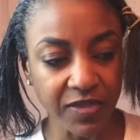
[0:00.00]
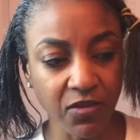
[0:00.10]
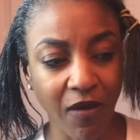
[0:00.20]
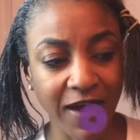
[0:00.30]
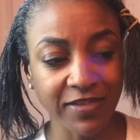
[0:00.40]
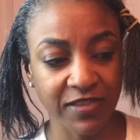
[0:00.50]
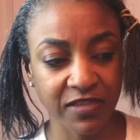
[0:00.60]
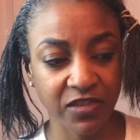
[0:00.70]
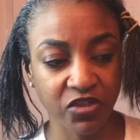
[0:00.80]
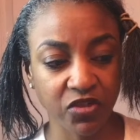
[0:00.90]
So Husk
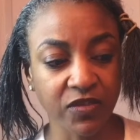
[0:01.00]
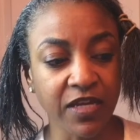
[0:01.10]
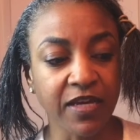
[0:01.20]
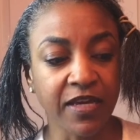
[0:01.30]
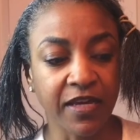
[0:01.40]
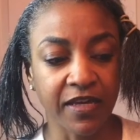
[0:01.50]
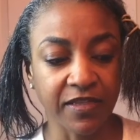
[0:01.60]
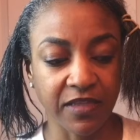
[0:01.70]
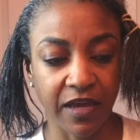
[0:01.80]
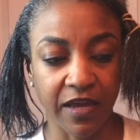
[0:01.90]
Essentials,
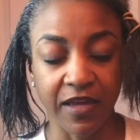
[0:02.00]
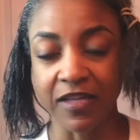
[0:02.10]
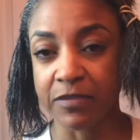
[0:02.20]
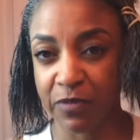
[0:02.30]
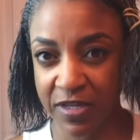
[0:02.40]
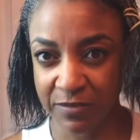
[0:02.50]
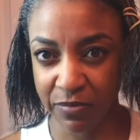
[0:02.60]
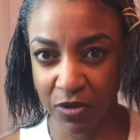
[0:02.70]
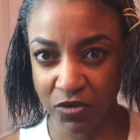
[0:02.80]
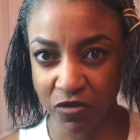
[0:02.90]
it's a express
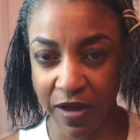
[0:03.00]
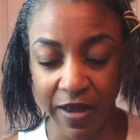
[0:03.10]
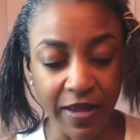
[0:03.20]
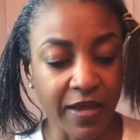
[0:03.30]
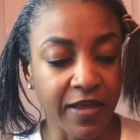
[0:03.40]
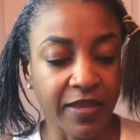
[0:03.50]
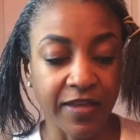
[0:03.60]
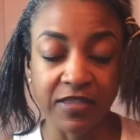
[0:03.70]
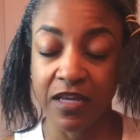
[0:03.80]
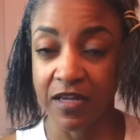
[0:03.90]
blow dry
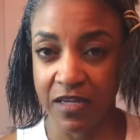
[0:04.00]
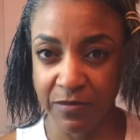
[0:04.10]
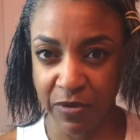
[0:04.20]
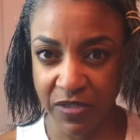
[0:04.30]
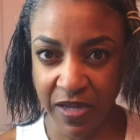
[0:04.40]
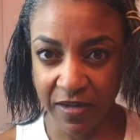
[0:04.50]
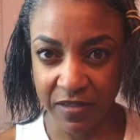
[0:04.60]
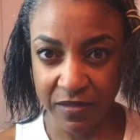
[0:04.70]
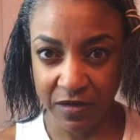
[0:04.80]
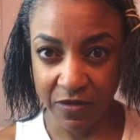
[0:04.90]
that's a heat
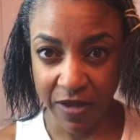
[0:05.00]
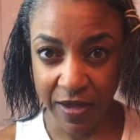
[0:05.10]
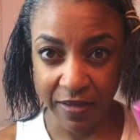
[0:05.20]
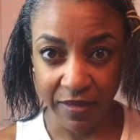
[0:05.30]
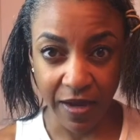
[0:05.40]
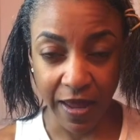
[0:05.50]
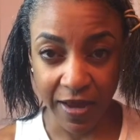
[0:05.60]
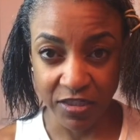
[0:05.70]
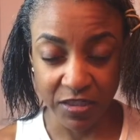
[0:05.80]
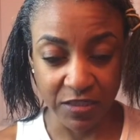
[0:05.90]
protectant, okay, that I
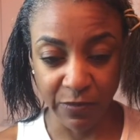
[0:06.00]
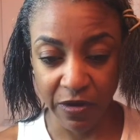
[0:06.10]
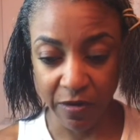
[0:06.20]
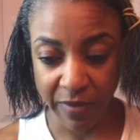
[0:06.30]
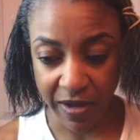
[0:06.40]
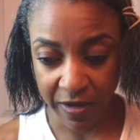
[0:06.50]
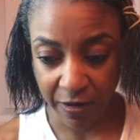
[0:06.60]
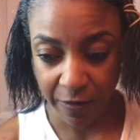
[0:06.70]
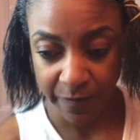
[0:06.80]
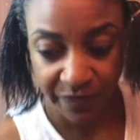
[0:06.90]
actually spray on my
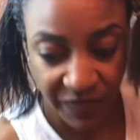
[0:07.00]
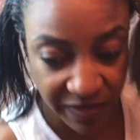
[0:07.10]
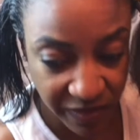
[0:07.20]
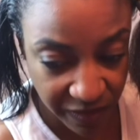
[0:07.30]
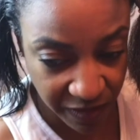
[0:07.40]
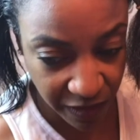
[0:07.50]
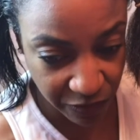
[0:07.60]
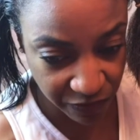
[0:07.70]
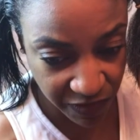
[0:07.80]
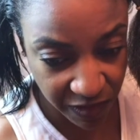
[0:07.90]
hair. And then the
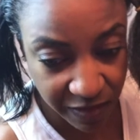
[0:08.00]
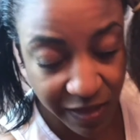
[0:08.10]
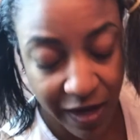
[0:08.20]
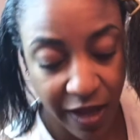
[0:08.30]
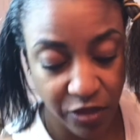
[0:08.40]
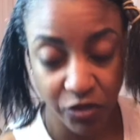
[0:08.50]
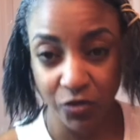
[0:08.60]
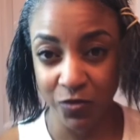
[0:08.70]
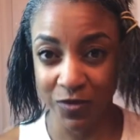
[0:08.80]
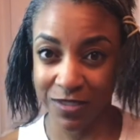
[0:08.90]
other thing that I
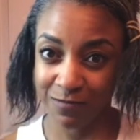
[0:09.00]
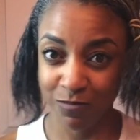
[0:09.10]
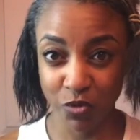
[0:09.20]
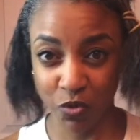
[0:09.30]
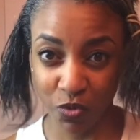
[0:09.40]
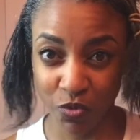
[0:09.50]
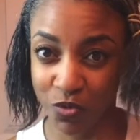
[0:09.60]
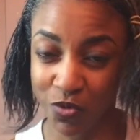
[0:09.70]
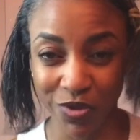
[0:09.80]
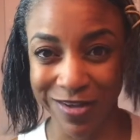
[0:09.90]
use,
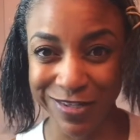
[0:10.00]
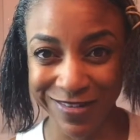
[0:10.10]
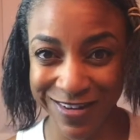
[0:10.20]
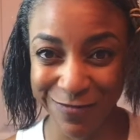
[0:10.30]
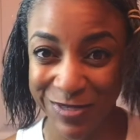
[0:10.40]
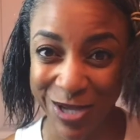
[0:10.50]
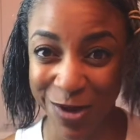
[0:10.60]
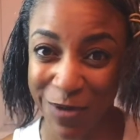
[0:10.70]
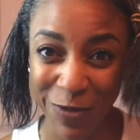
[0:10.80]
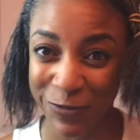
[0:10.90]
y'all hear me
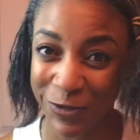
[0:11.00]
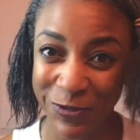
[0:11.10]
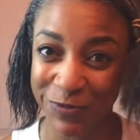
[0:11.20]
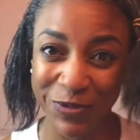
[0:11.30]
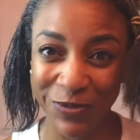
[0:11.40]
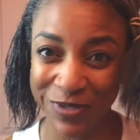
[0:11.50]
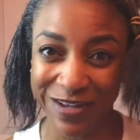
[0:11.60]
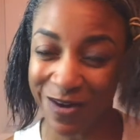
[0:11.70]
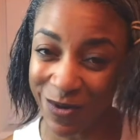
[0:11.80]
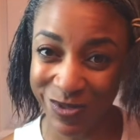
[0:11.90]
talk about Rue
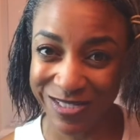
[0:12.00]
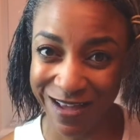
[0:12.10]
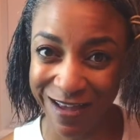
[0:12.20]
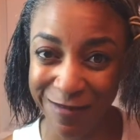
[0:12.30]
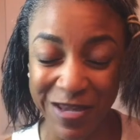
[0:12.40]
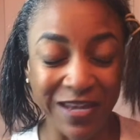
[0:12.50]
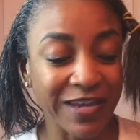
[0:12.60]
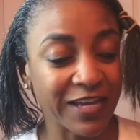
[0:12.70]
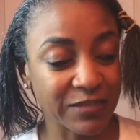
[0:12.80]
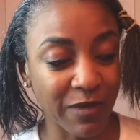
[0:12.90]
Beauty all the time,
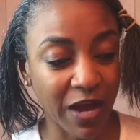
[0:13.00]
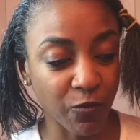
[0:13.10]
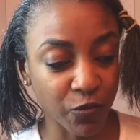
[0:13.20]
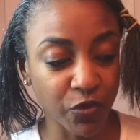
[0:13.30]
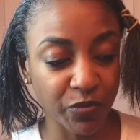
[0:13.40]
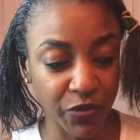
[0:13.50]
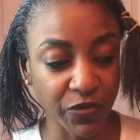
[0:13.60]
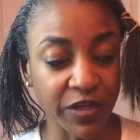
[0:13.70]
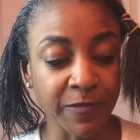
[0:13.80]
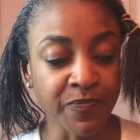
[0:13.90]
is my Rue
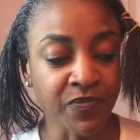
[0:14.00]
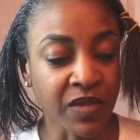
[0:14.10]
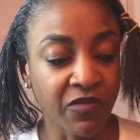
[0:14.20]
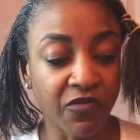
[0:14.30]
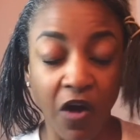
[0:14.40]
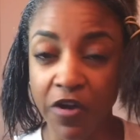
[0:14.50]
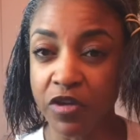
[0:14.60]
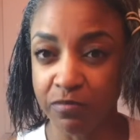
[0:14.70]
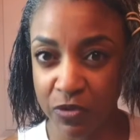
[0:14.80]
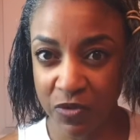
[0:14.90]
Beauty
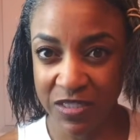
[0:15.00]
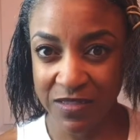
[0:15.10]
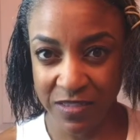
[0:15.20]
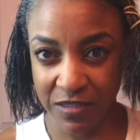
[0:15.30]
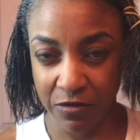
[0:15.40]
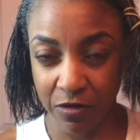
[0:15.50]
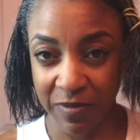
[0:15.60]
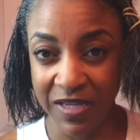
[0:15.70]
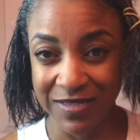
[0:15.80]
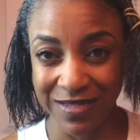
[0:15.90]
Volume Boosting
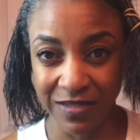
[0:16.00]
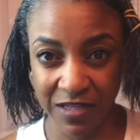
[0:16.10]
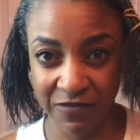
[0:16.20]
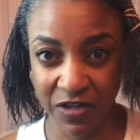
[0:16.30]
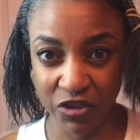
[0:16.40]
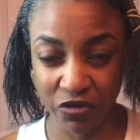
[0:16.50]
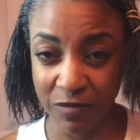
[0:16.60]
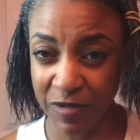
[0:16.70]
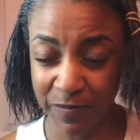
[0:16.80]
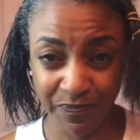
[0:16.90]
Serum. It's a leave-in
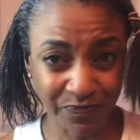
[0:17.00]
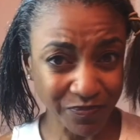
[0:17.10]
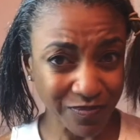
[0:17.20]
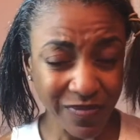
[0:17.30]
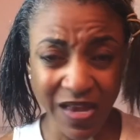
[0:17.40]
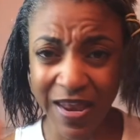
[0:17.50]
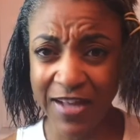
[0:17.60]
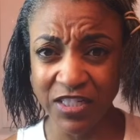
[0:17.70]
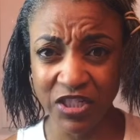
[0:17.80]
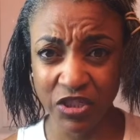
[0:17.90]
treatment. And
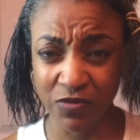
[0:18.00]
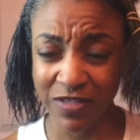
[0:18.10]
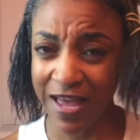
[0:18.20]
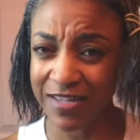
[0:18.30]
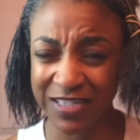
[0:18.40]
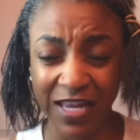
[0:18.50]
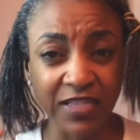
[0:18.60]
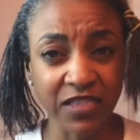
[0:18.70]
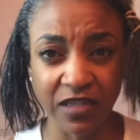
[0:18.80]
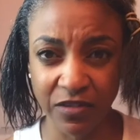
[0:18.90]
I just use that,
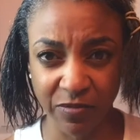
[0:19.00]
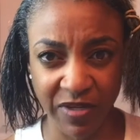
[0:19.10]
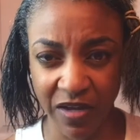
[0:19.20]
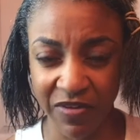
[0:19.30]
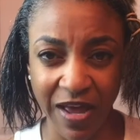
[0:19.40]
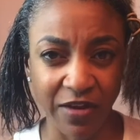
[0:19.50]
just a little bit of it.